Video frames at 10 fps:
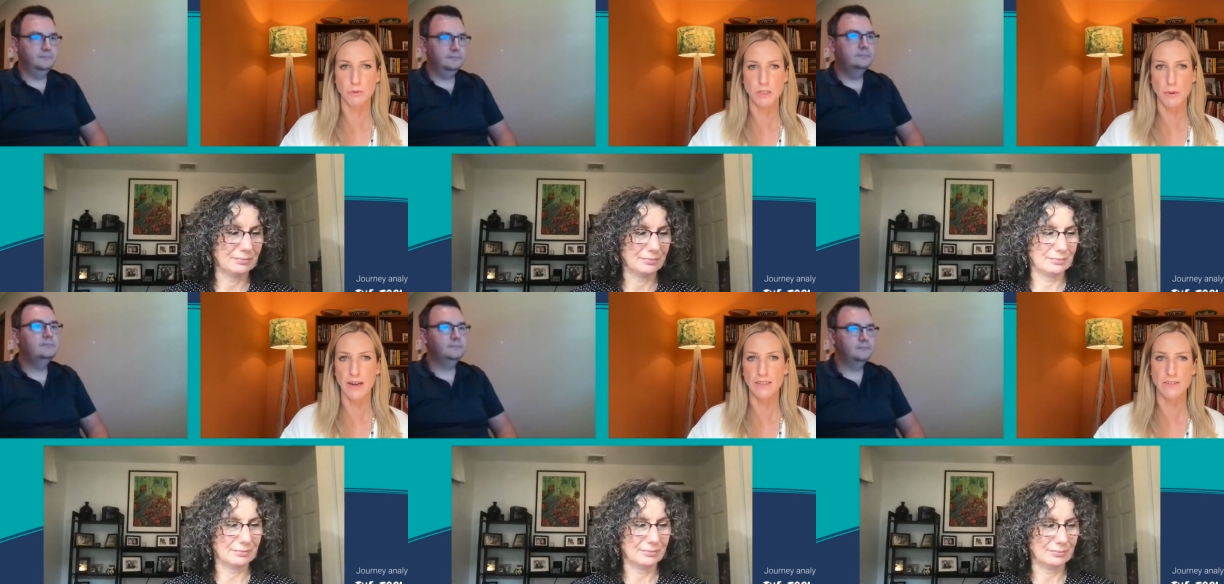
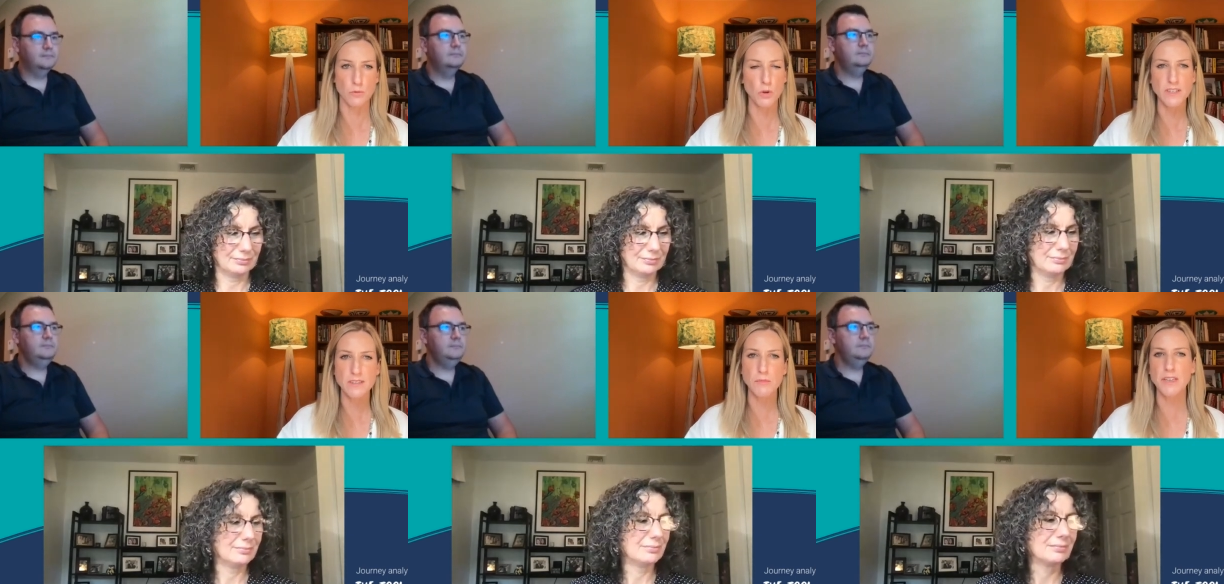Speaker 1: perspective. What are
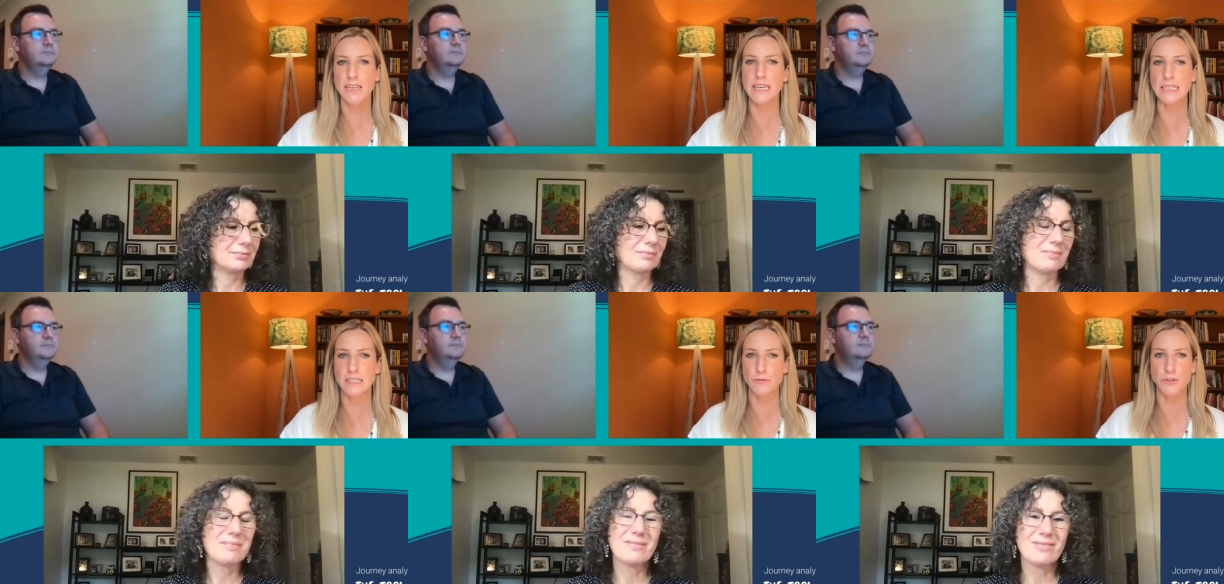some of the key
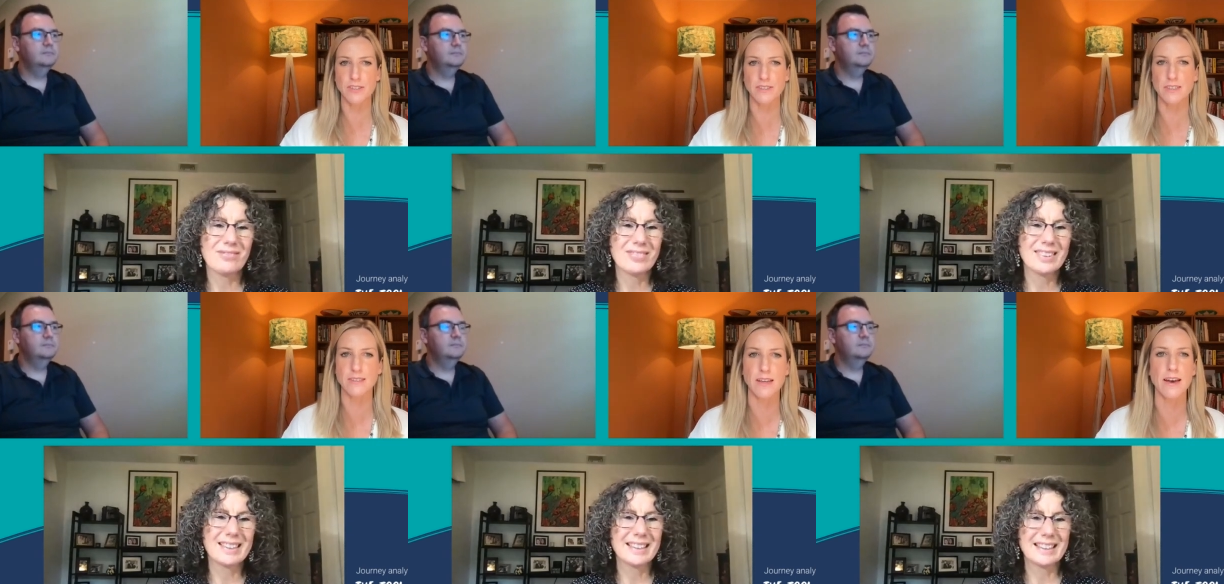
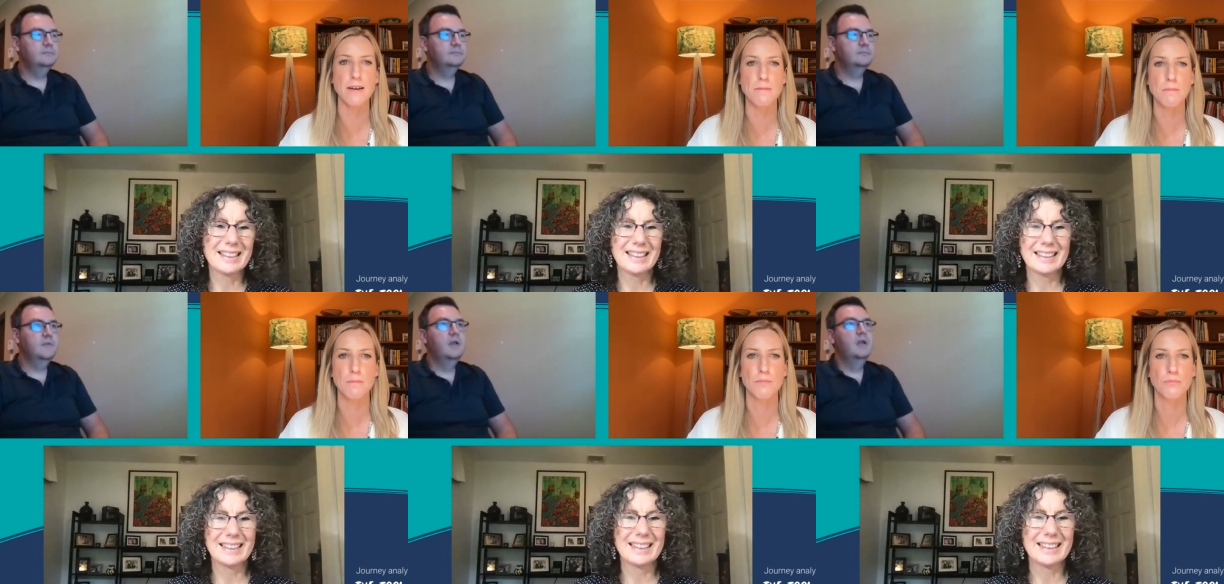differences there?
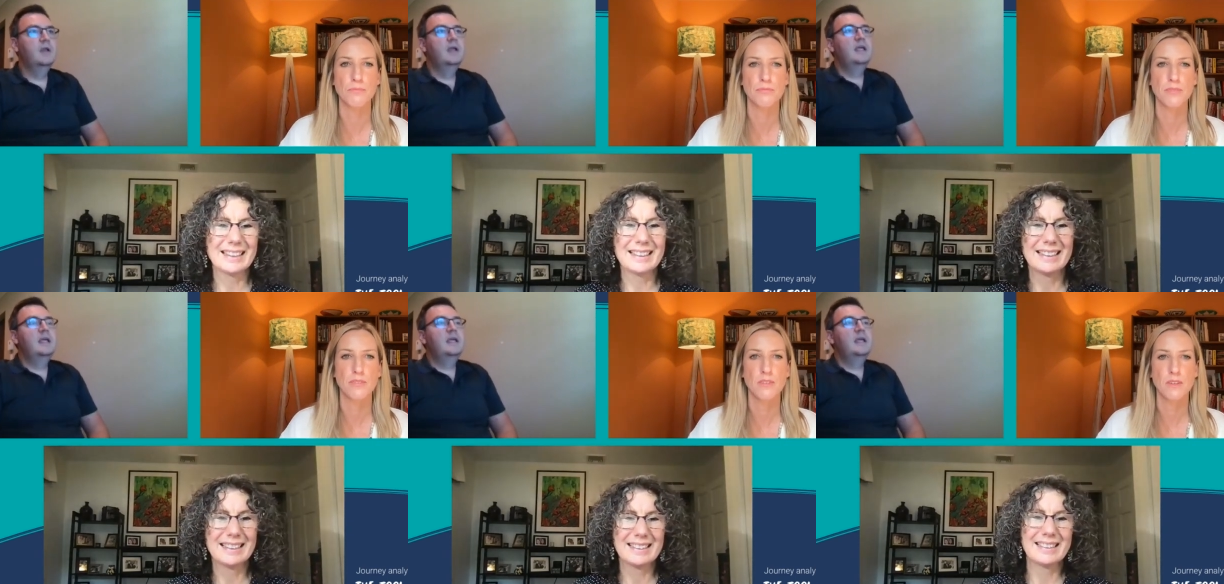
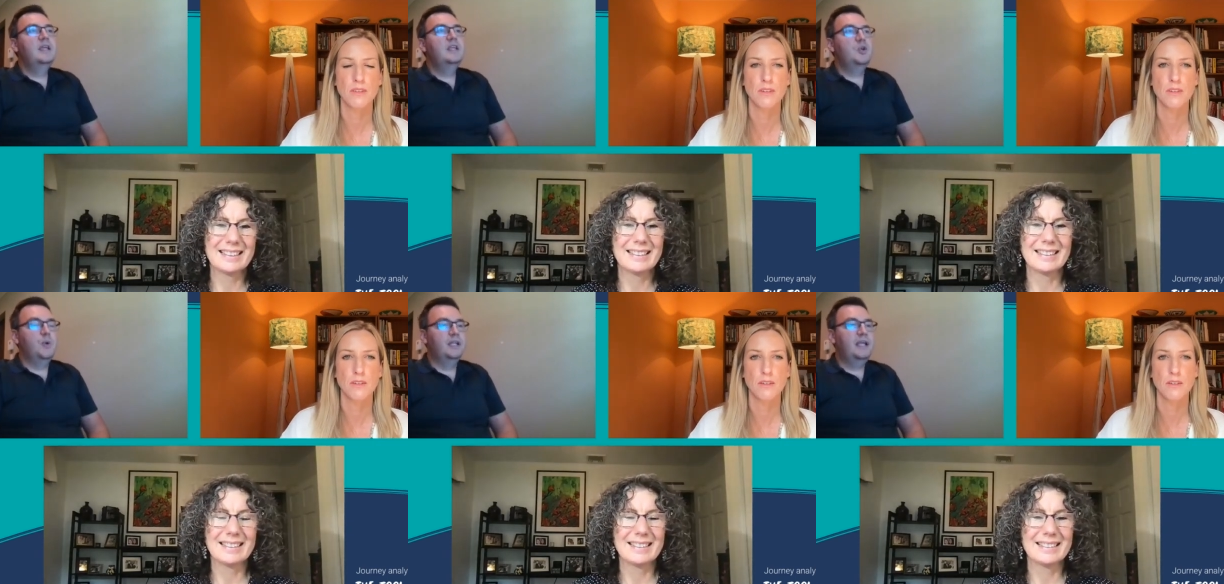
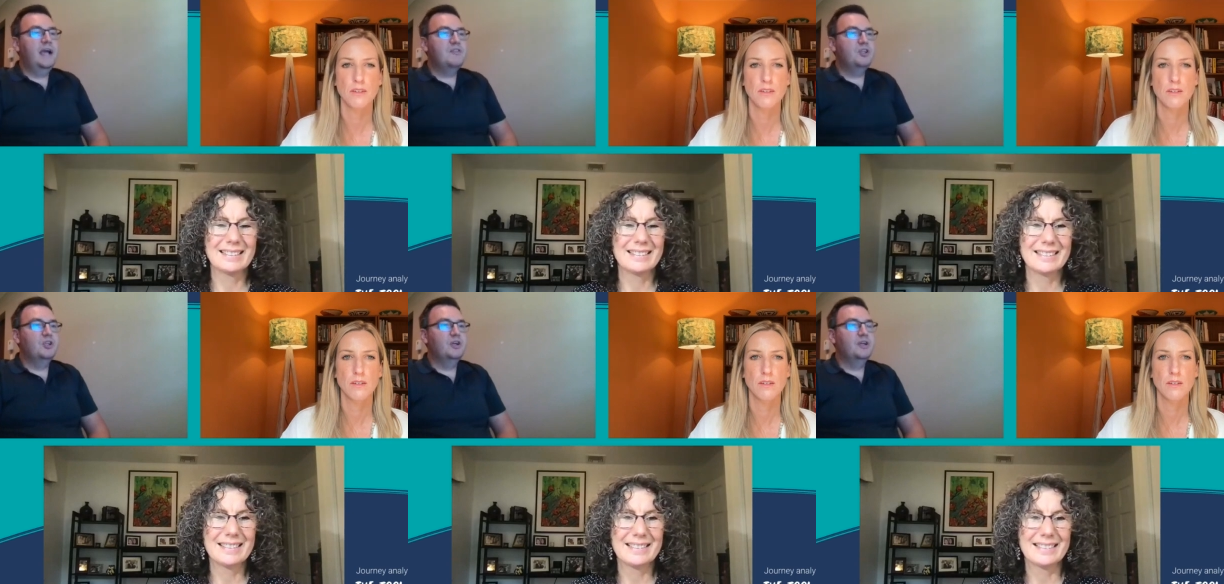
Speaker 2: You really have
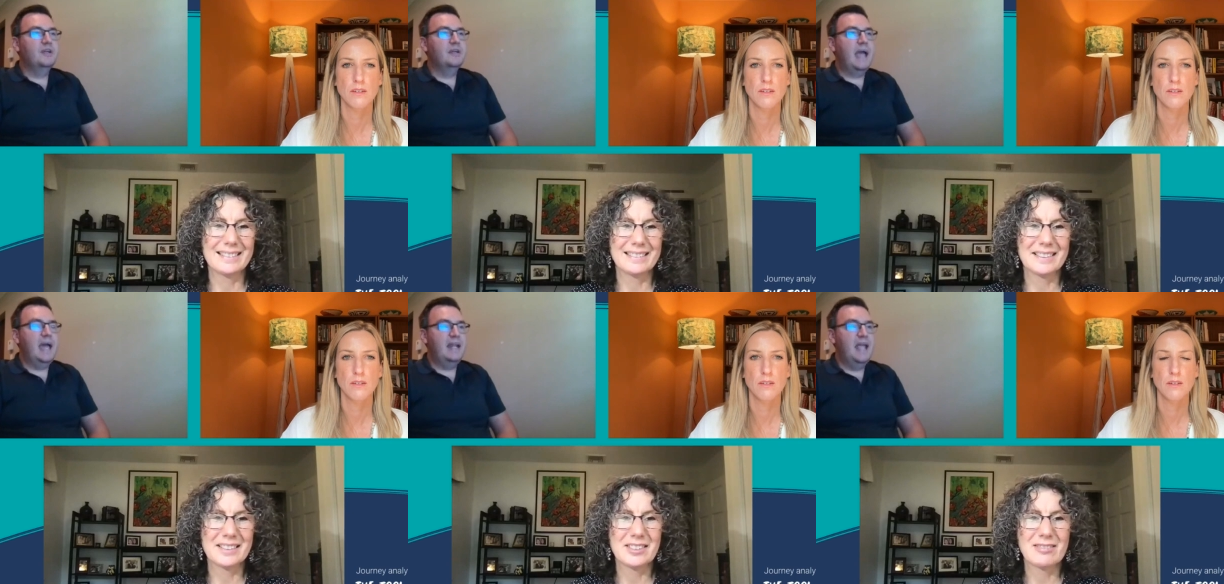to look
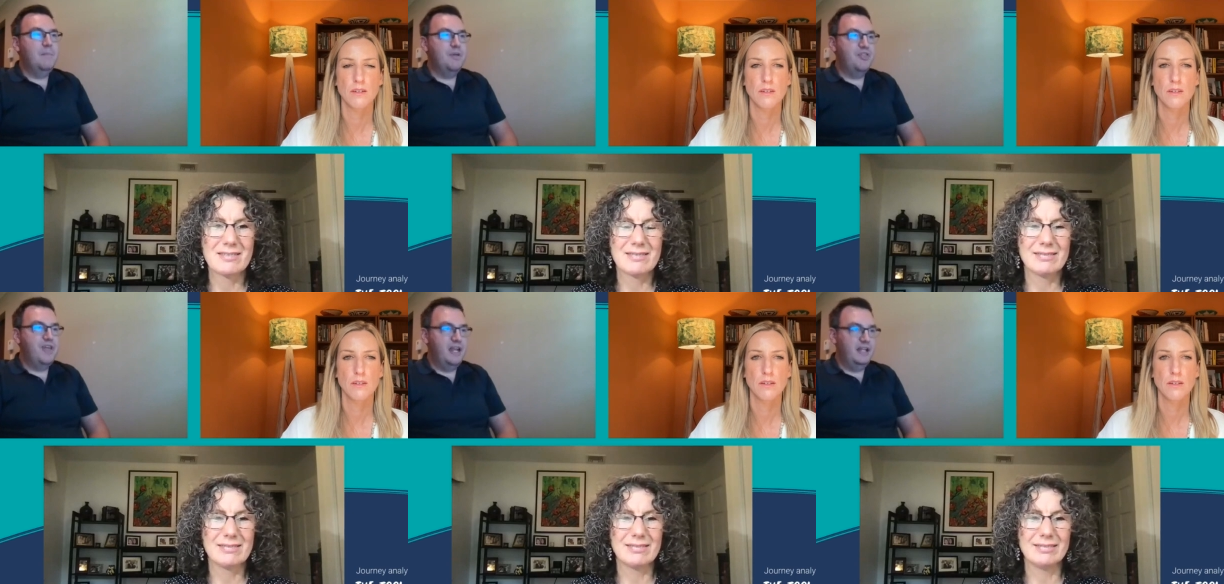at it
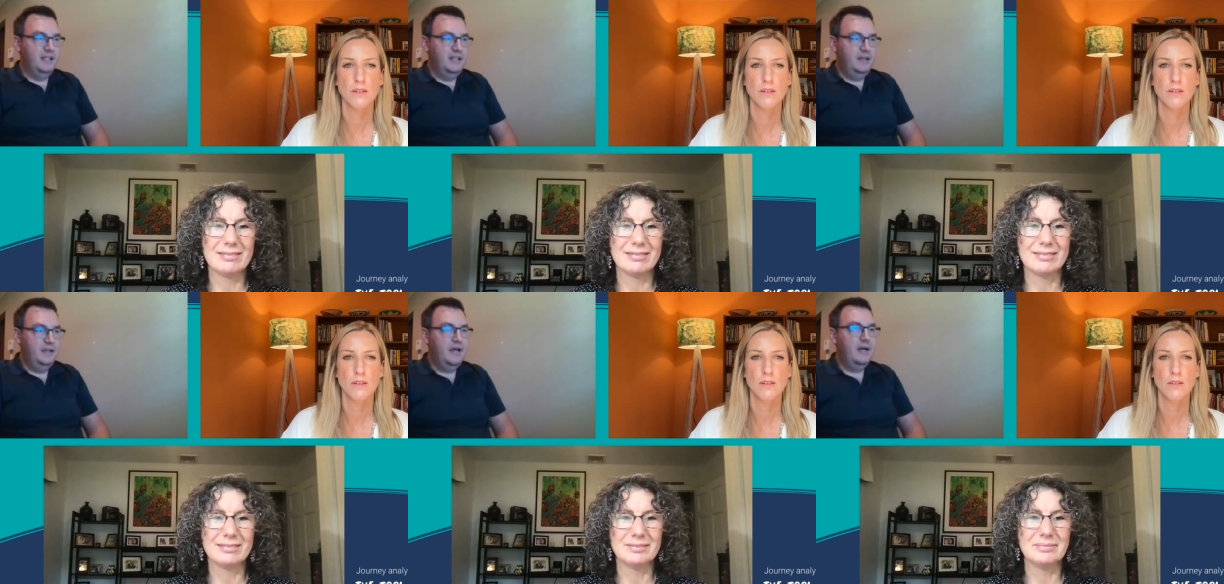
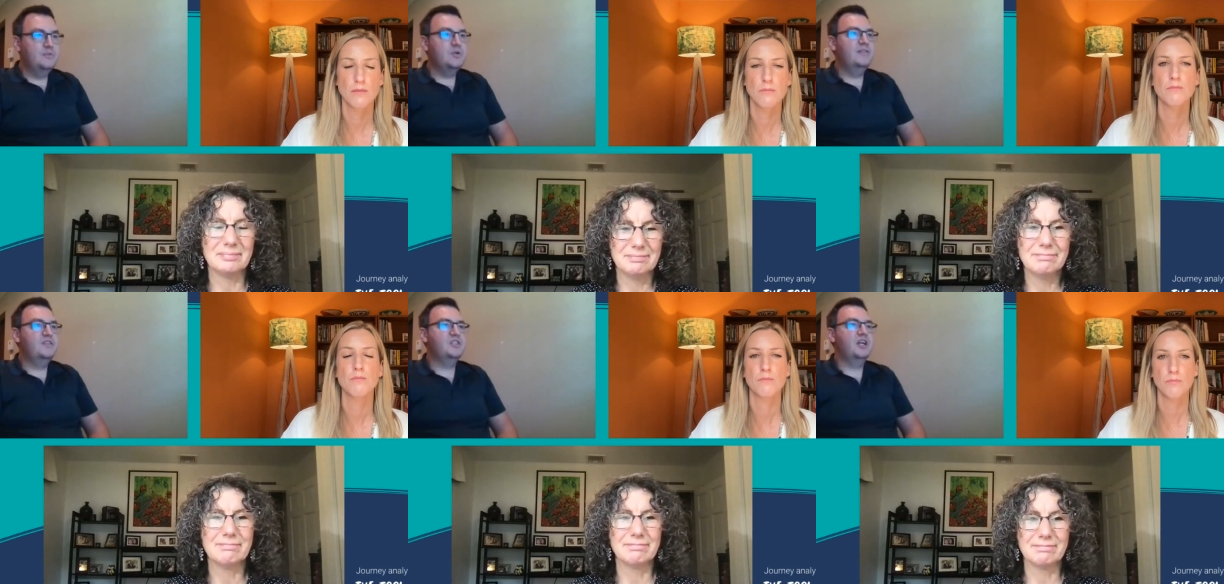empathetically. Um, so I
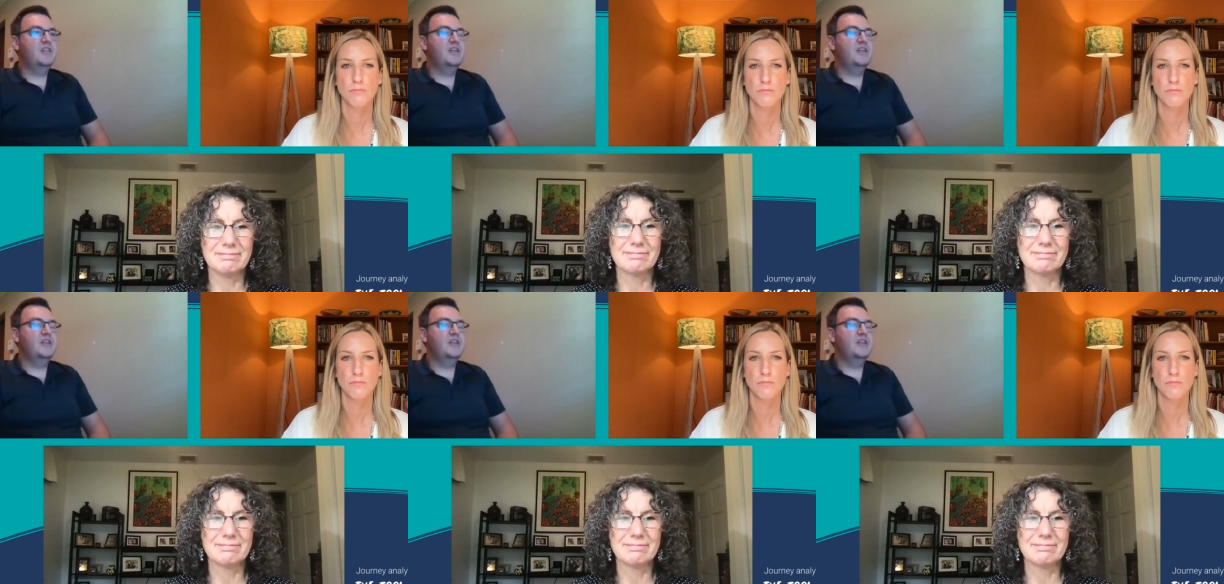have a design